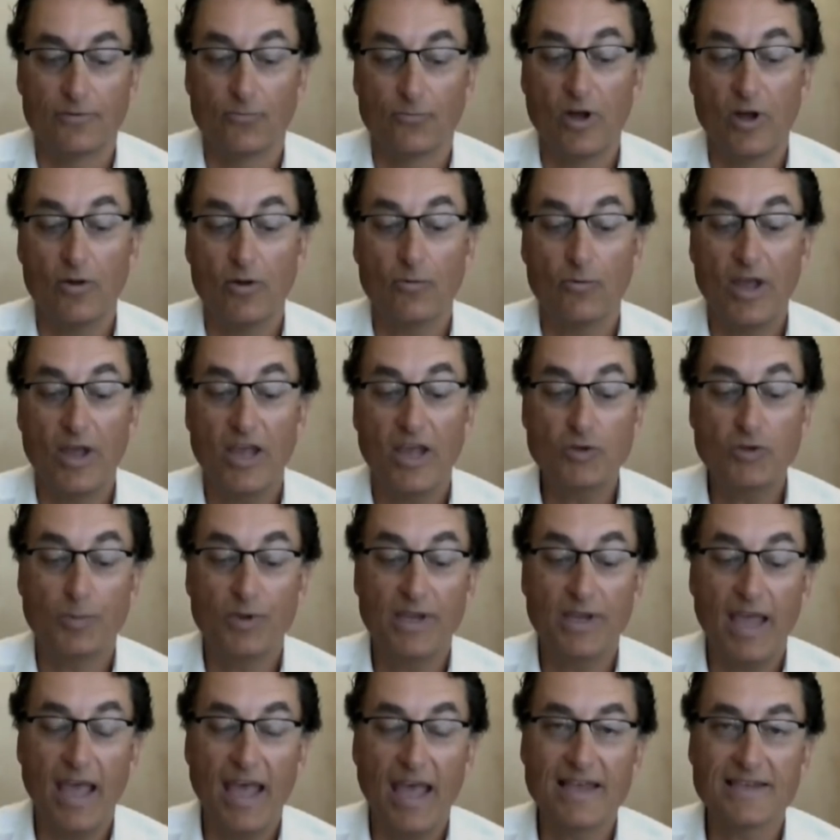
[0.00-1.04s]
Well,
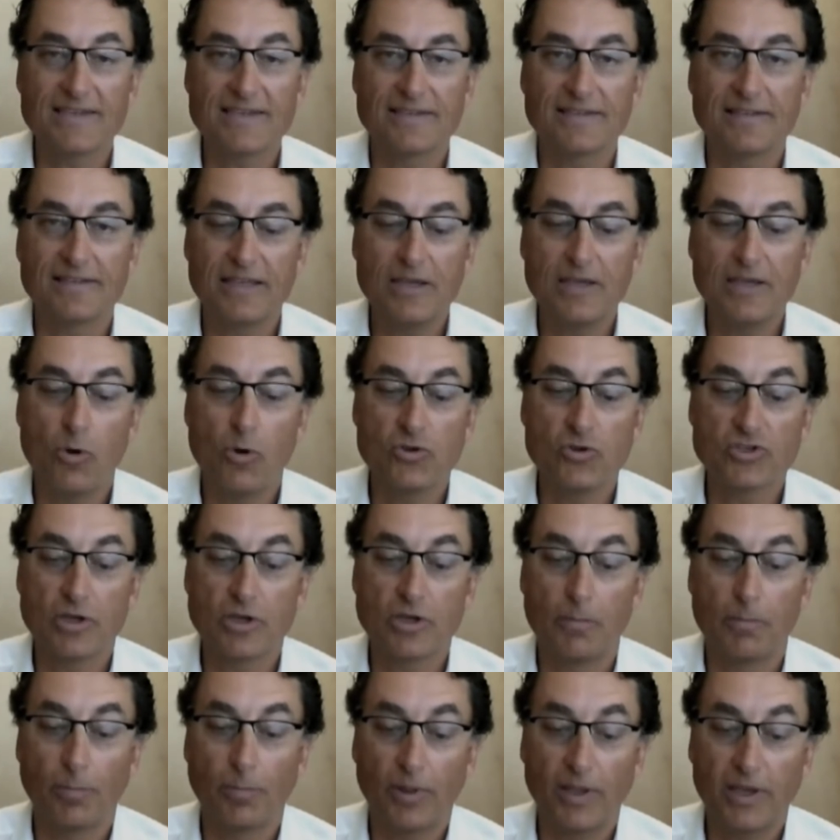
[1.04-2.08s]
HP has the most
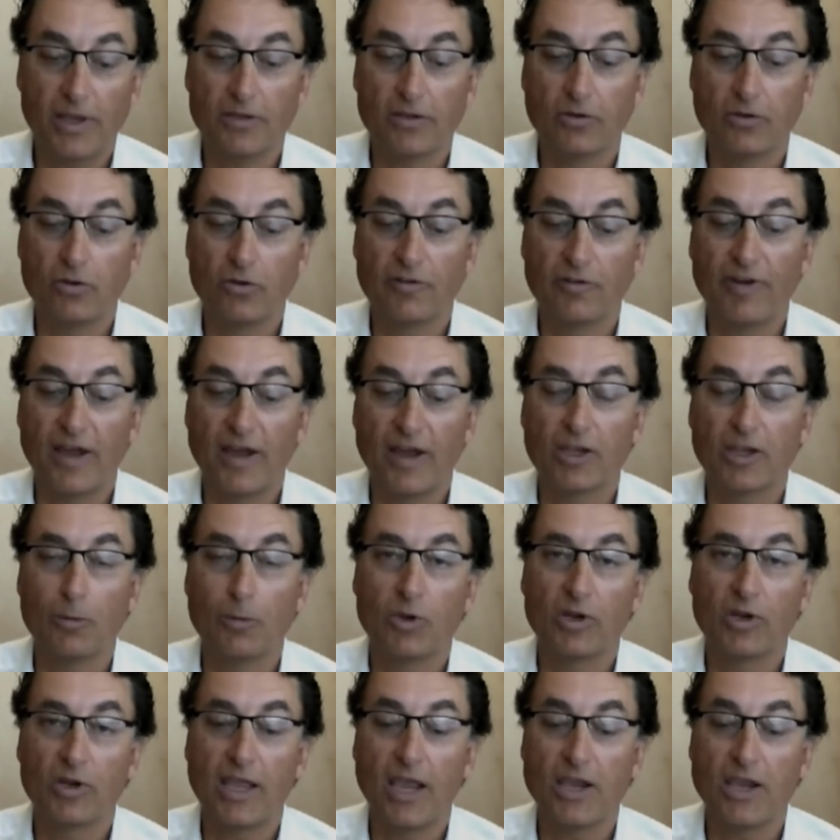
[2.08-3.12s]
complete unified
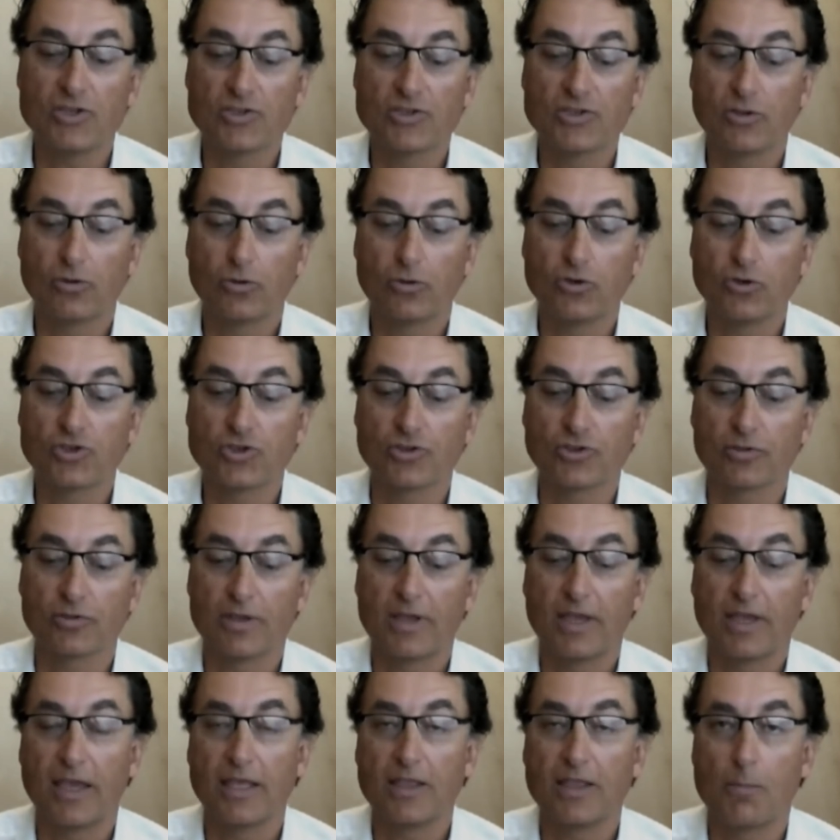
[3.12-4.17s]
communication
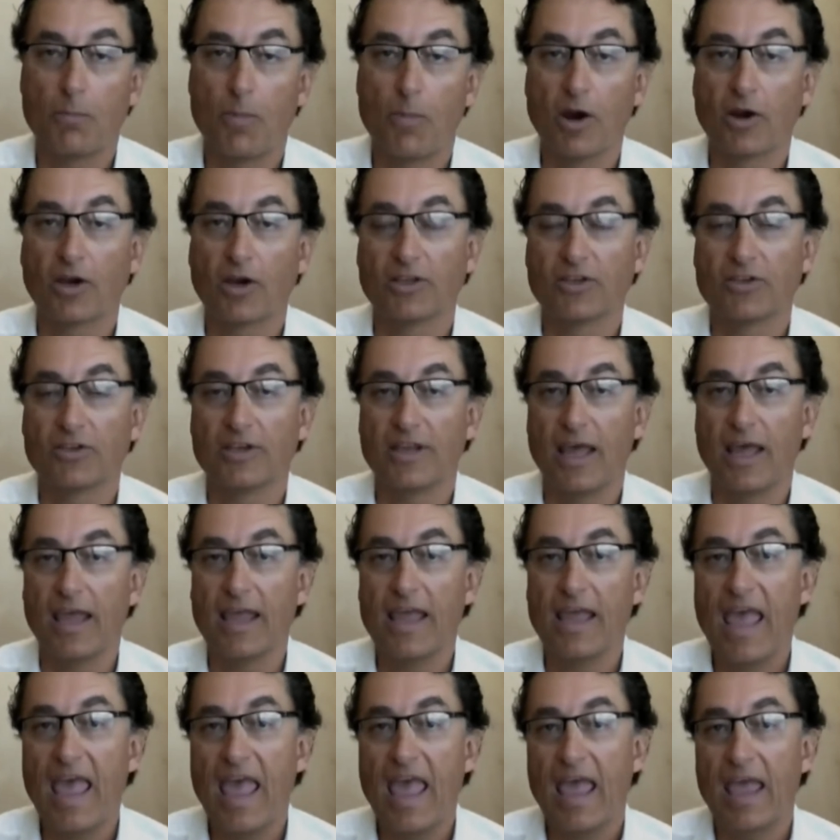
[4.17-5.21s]
solution in the market
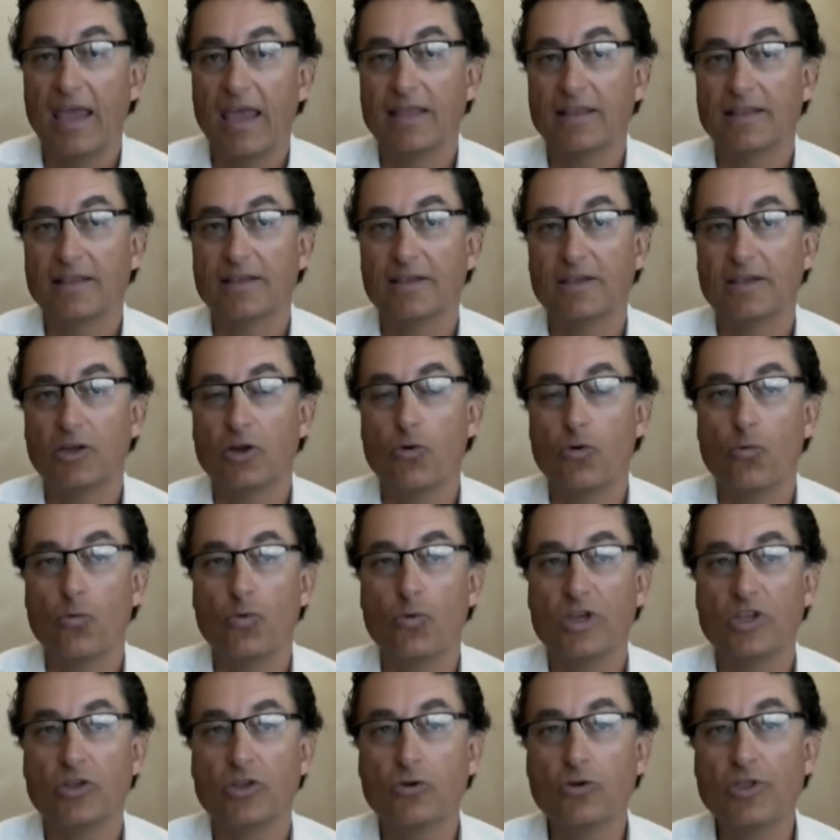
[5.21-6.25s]
today. And, you know,
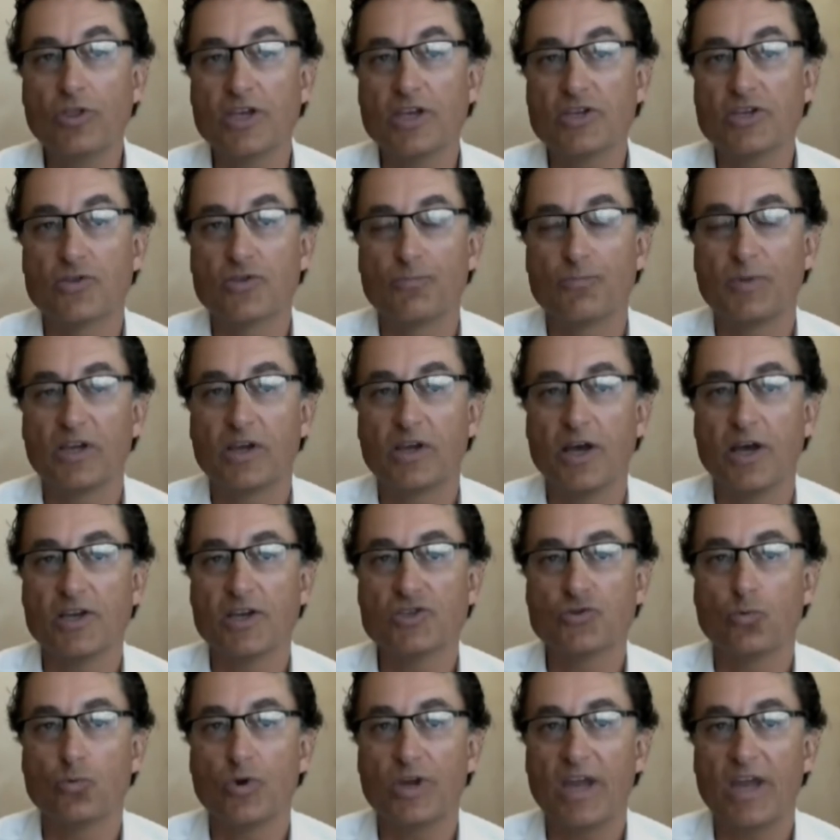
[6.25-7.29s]
we do this
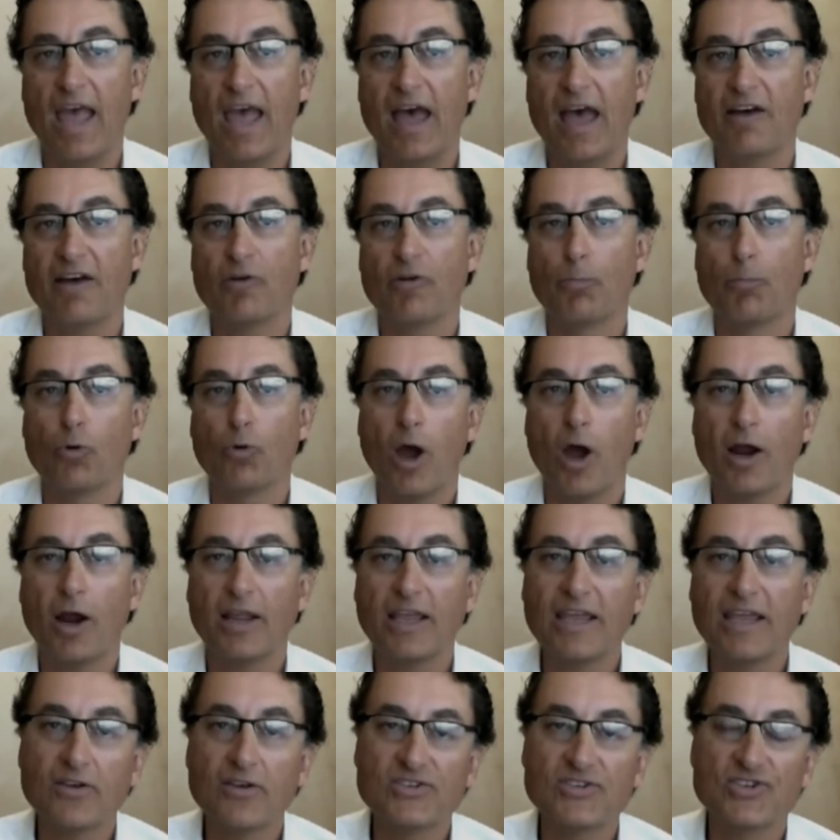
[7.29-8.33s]
because we have a broad
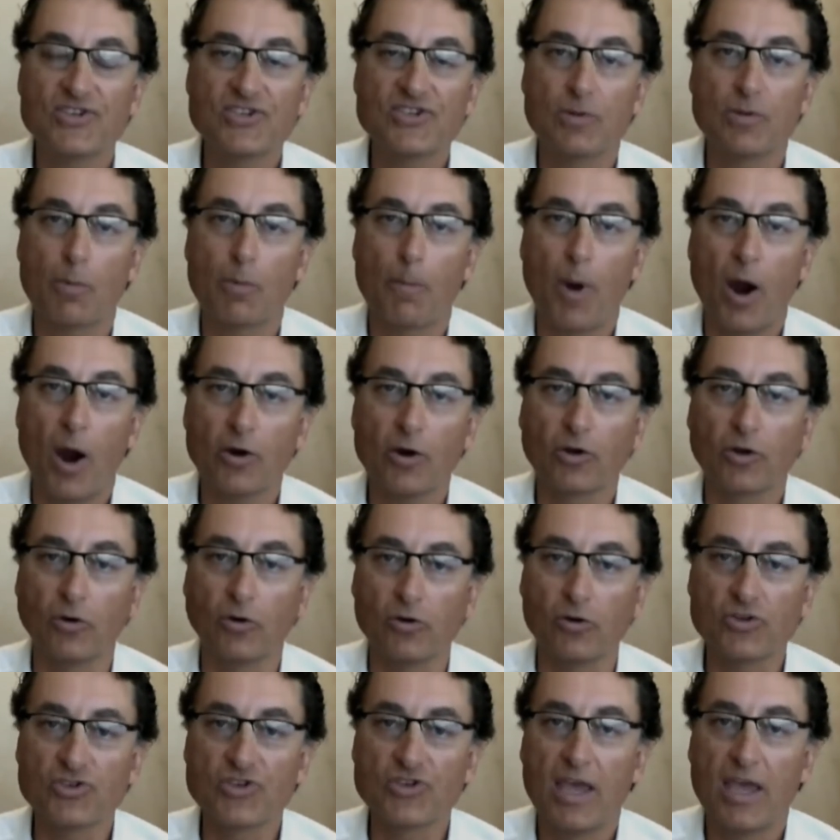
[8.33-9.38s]
ecosystem of
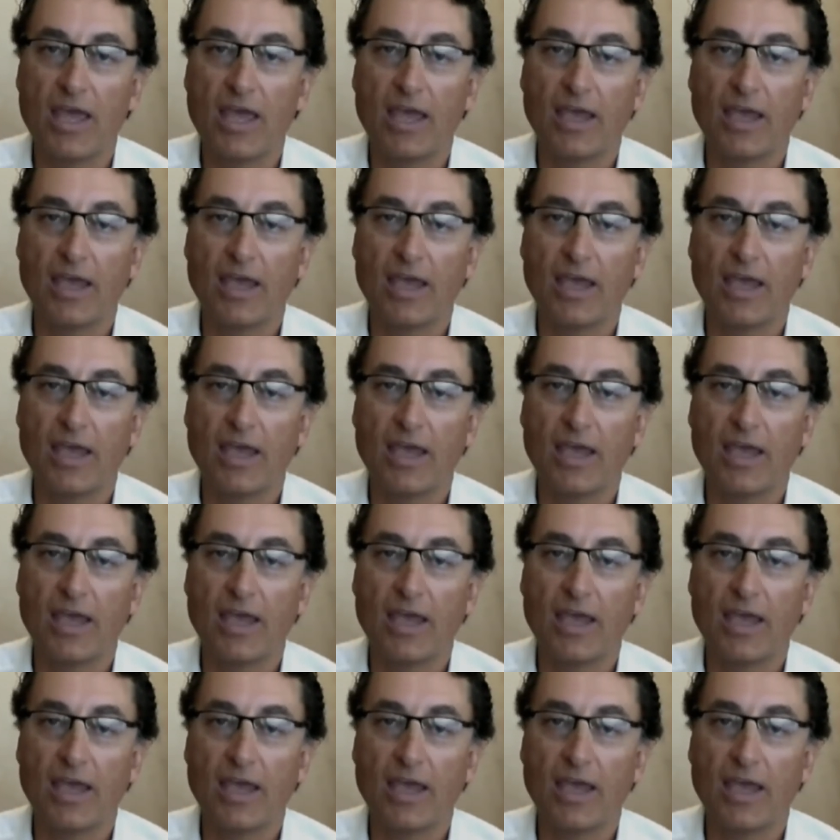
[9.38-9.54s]
partners.